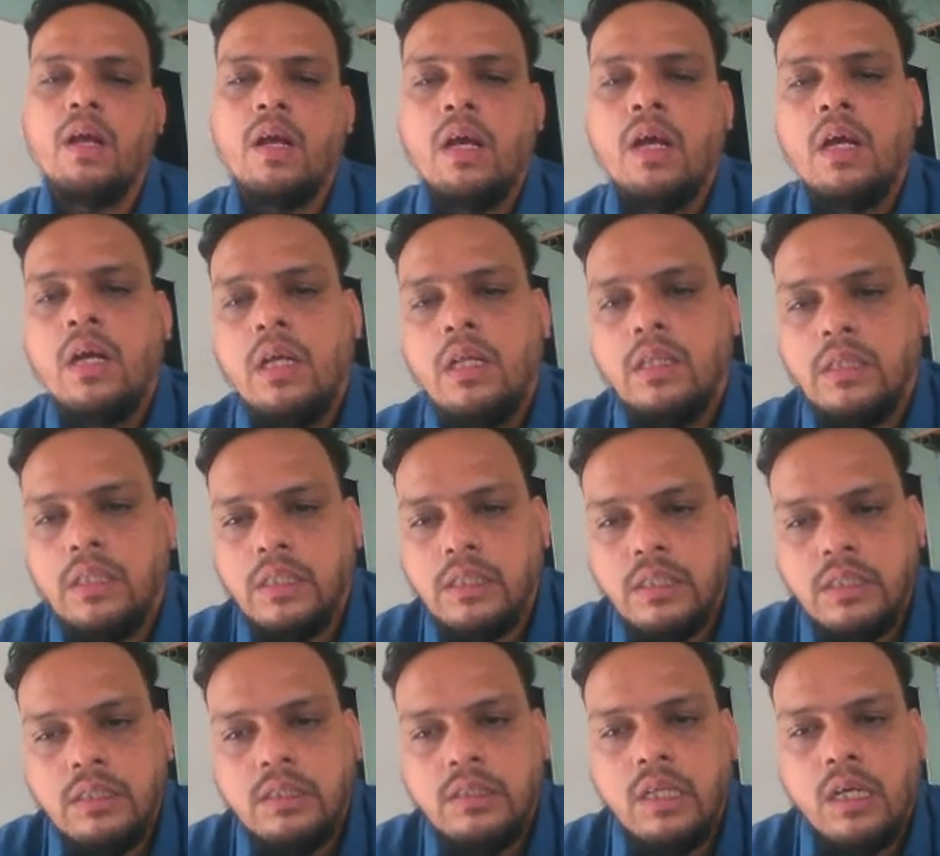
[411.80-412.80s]
This is
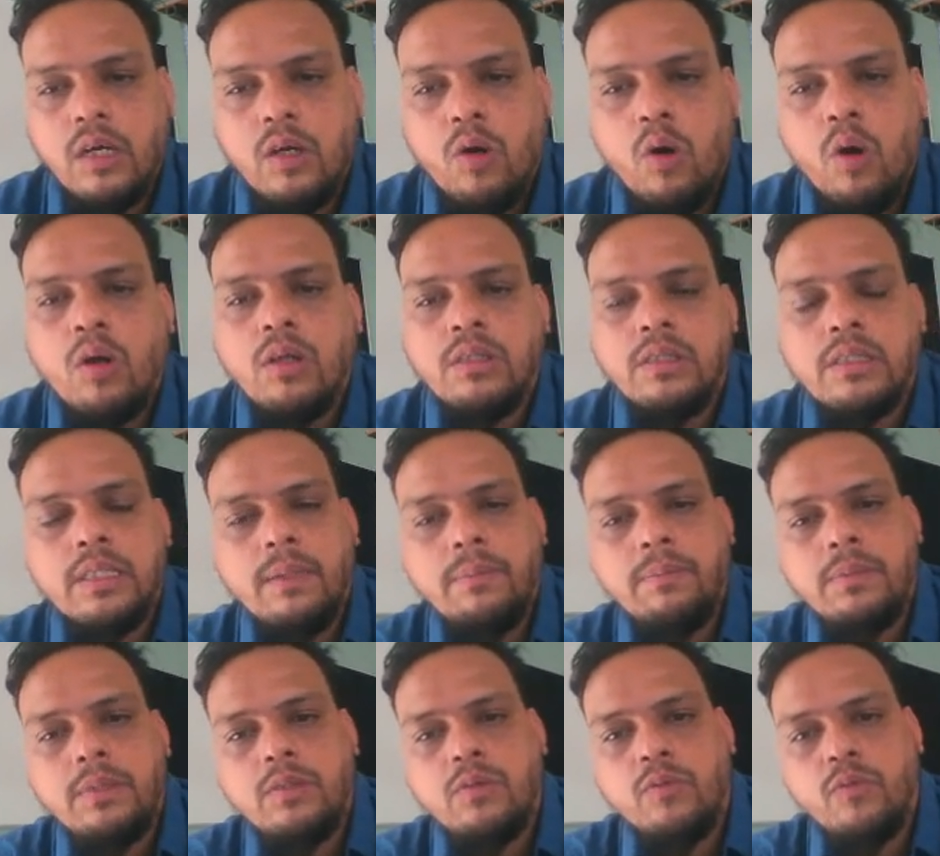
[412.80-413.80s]
the concept
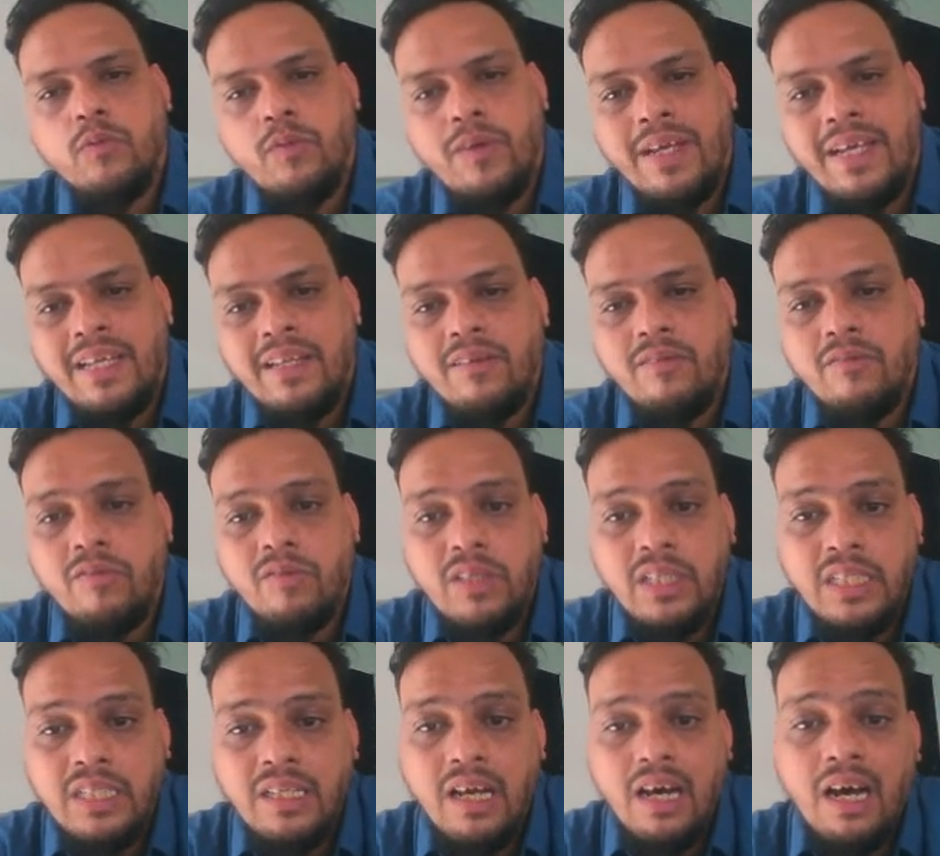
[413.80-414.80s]
where we
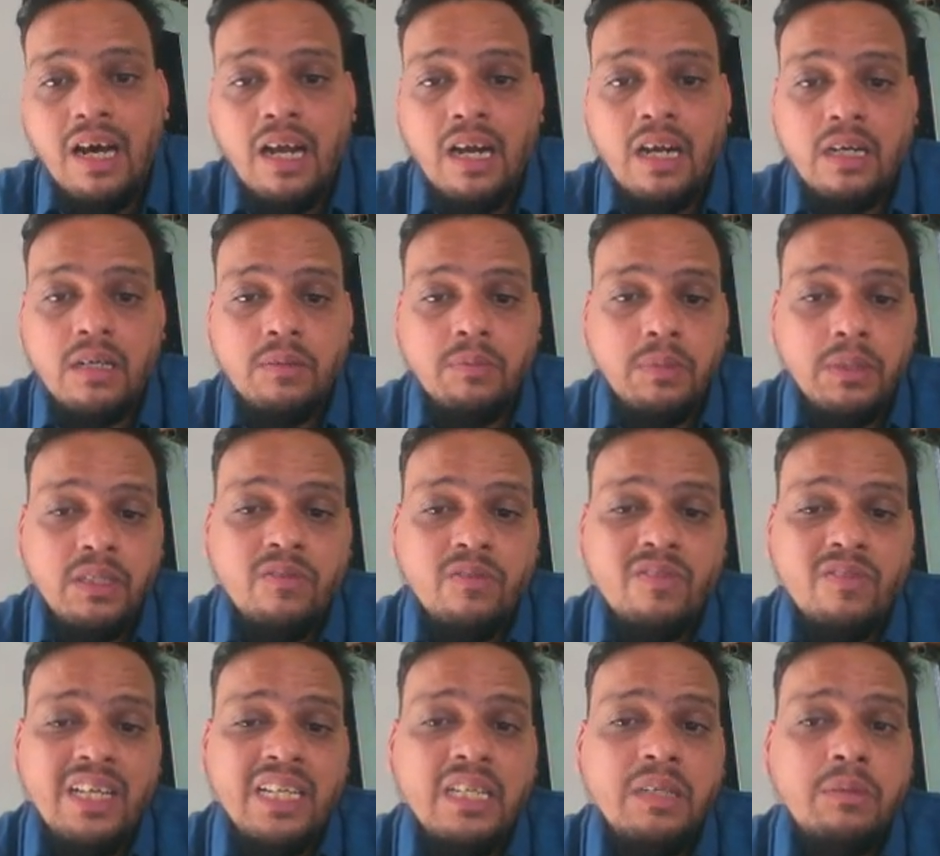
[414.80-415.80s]
are being
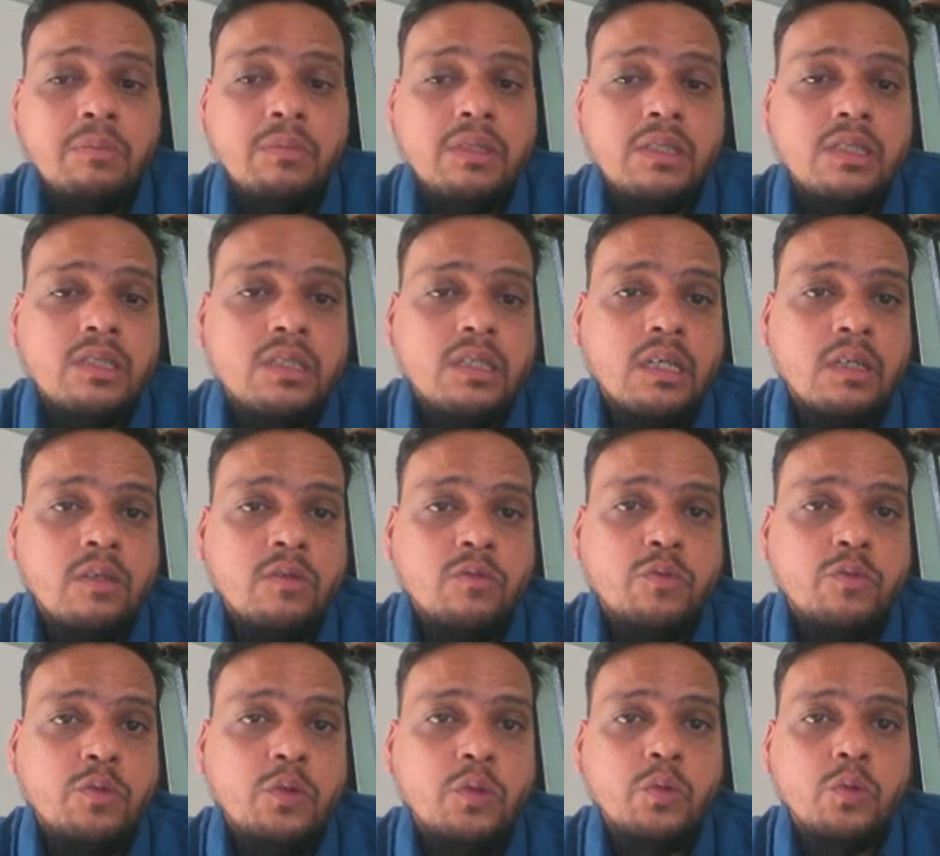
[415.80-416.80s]
very much
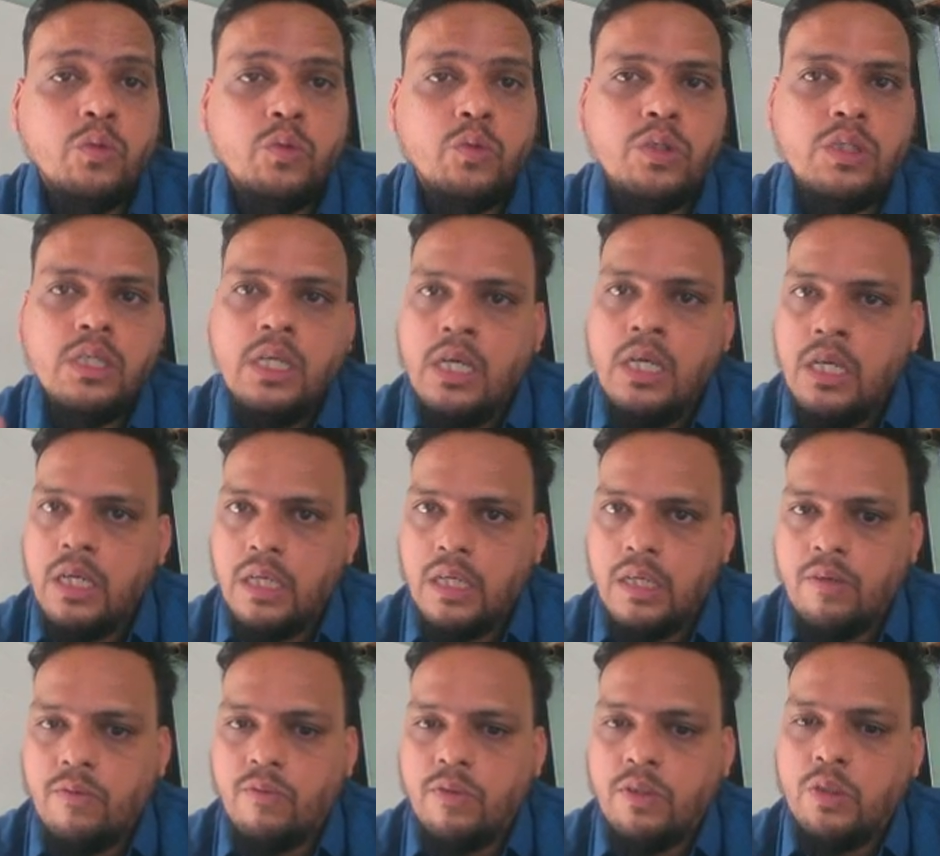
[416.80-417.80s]
confused if we
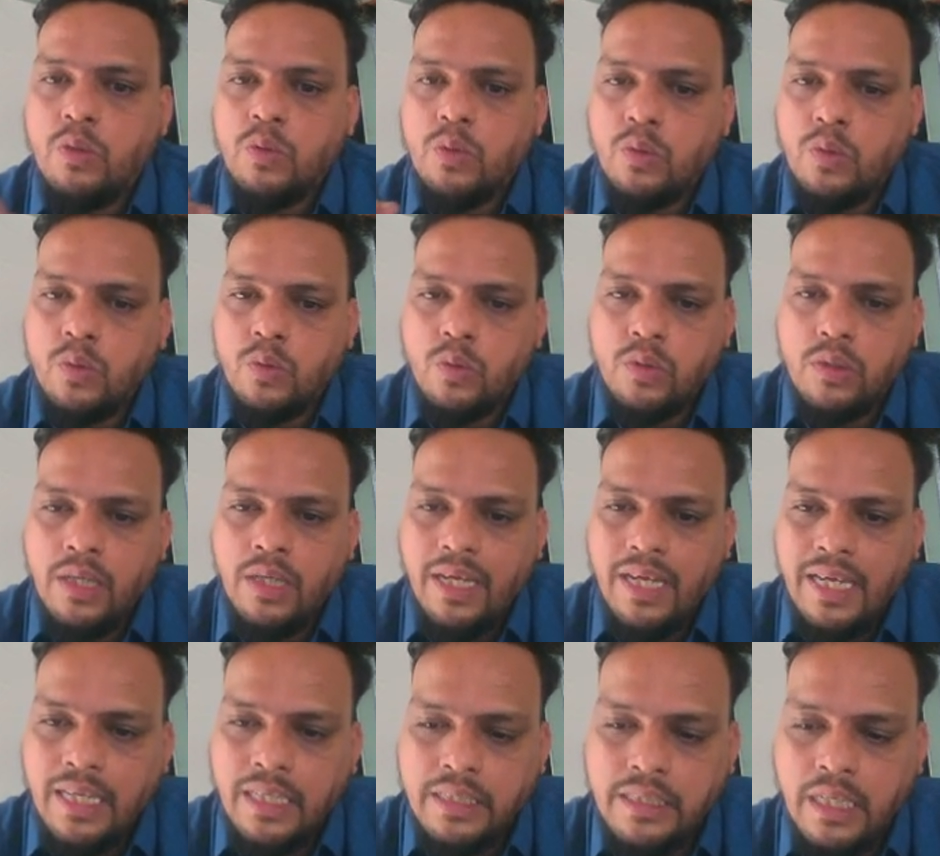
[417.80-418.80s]
don't know the
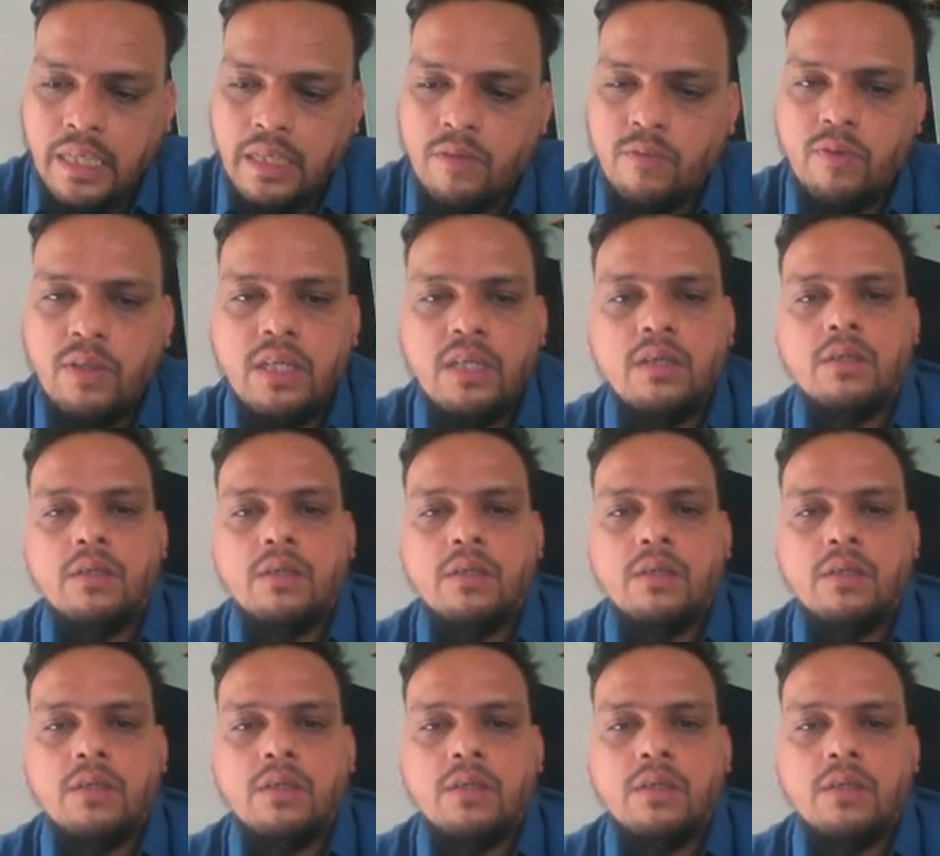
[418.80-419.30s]
exact figure.